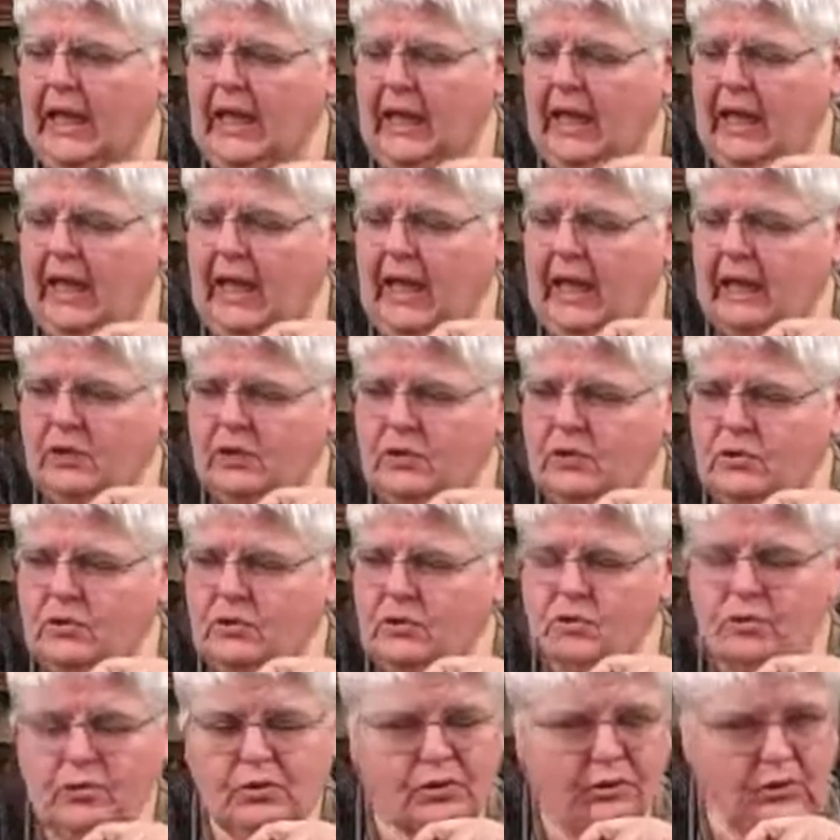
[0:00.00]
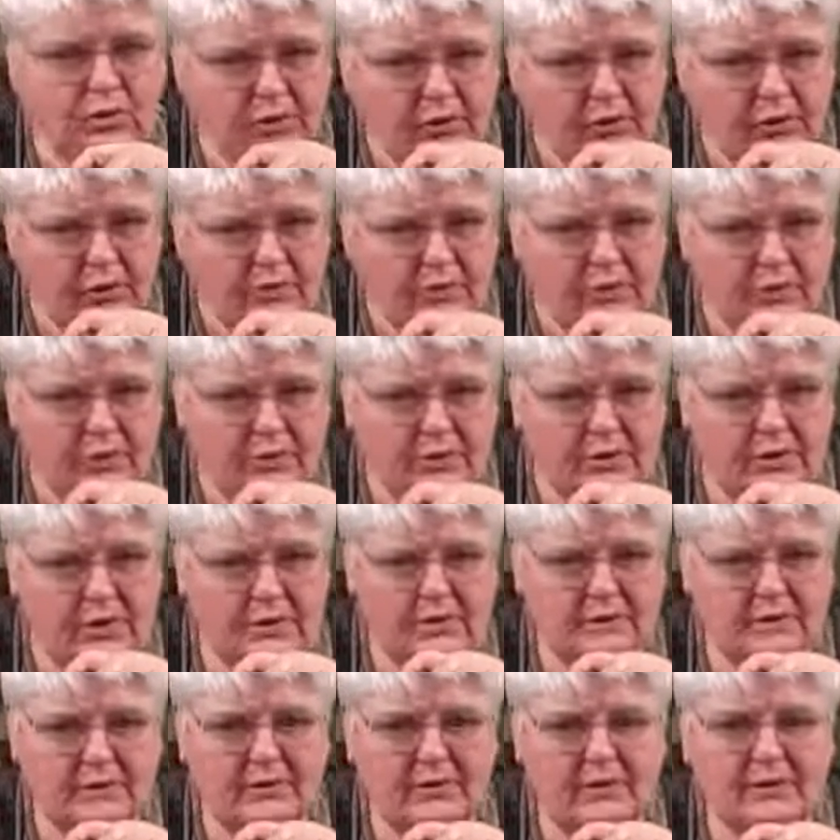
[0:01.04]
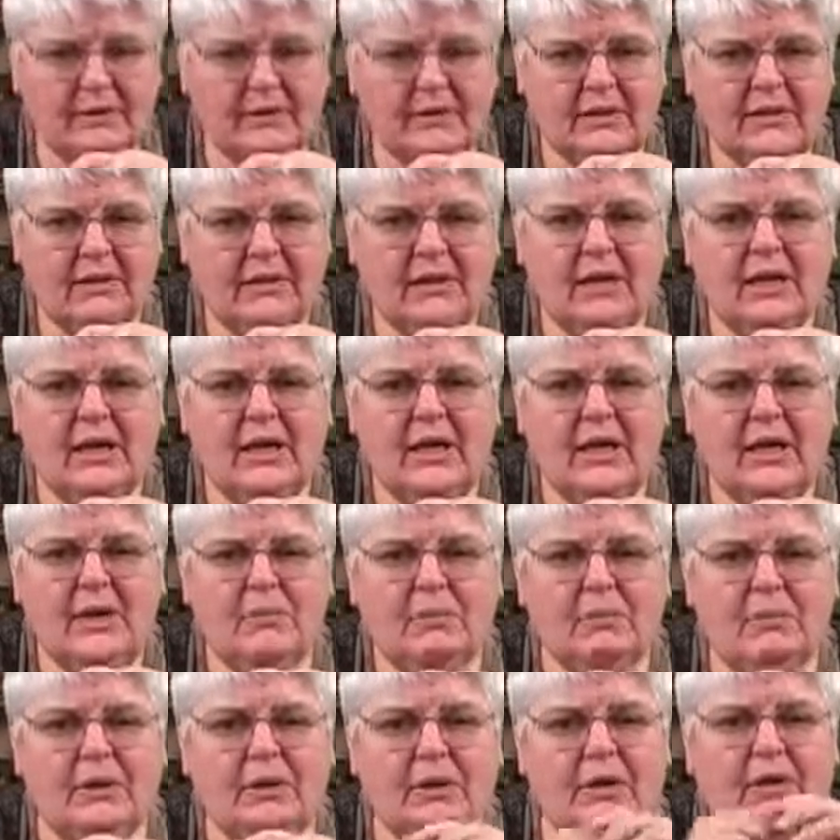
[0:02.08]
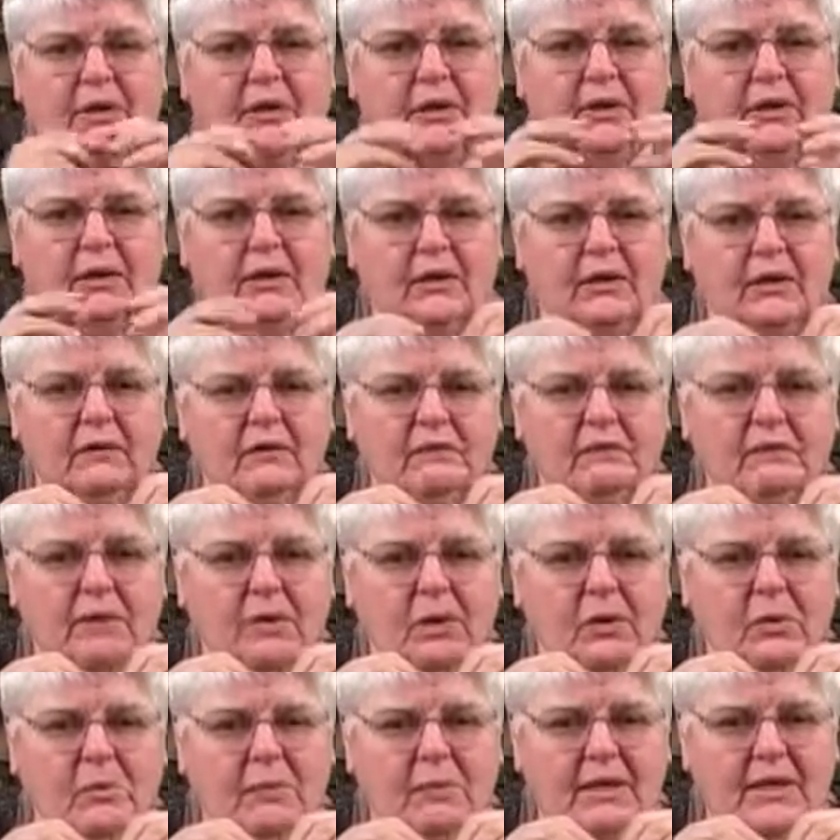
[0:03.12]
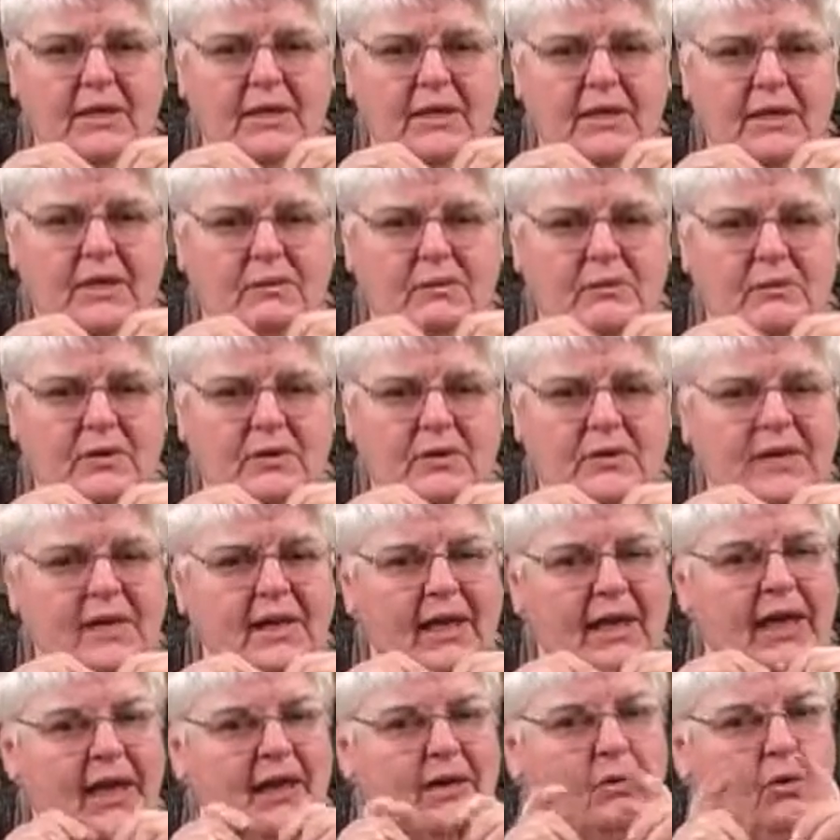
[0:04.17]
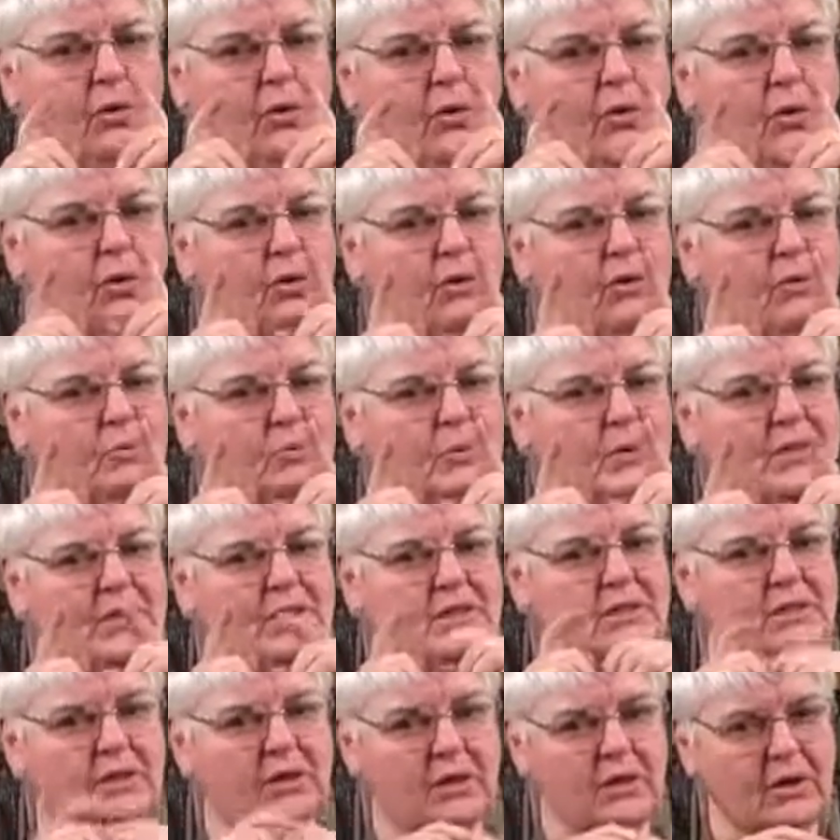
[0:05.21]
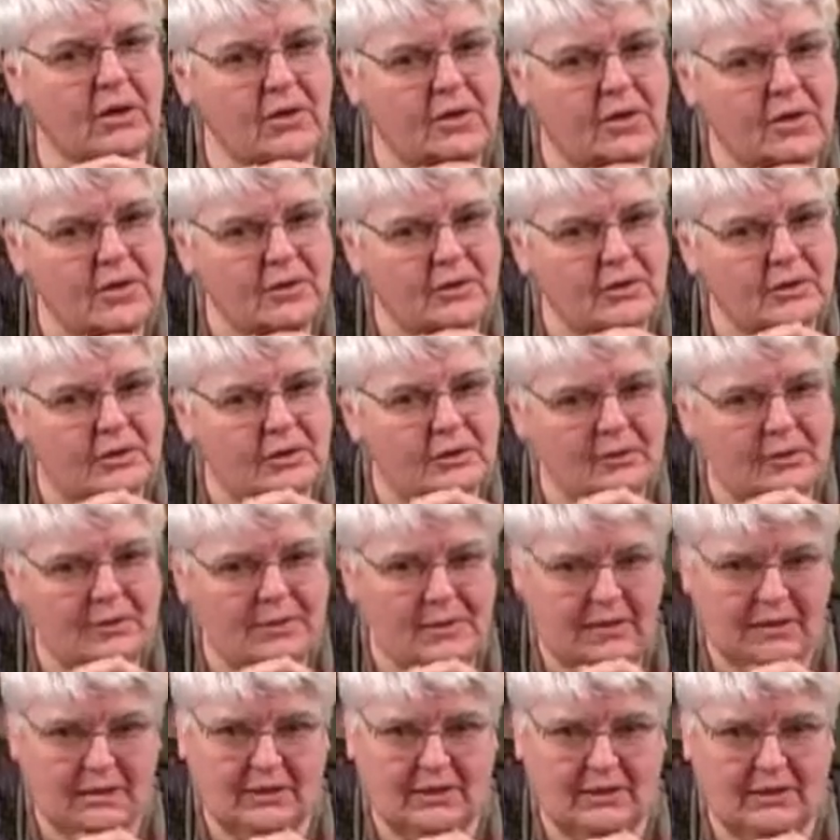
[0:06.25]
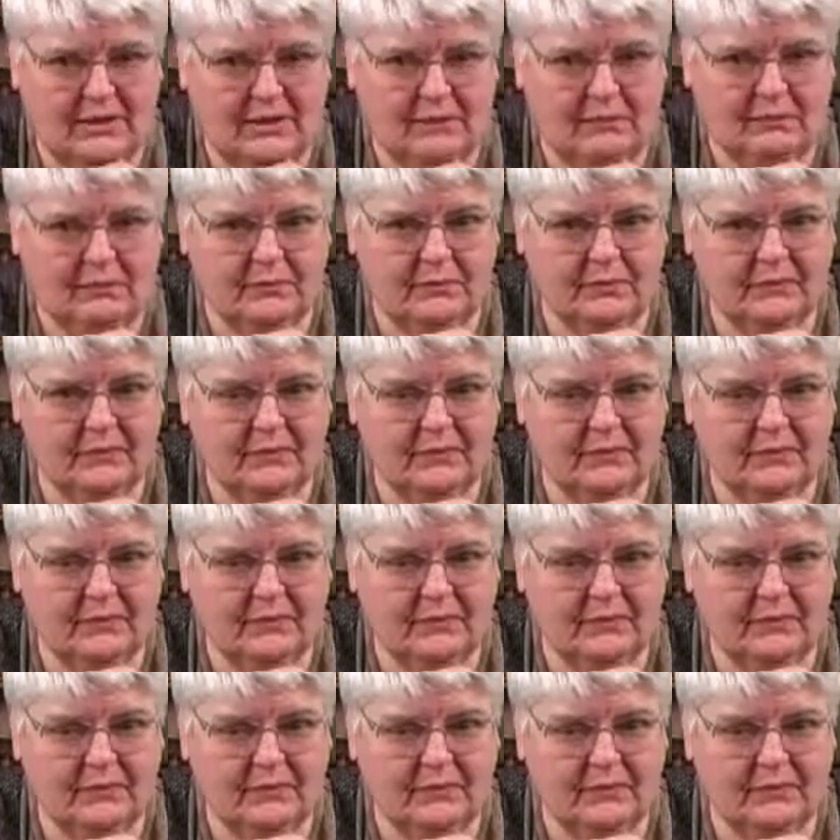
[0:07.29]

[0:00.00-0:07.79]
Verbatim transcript: and you could put a little flow medium with that or retarder medium.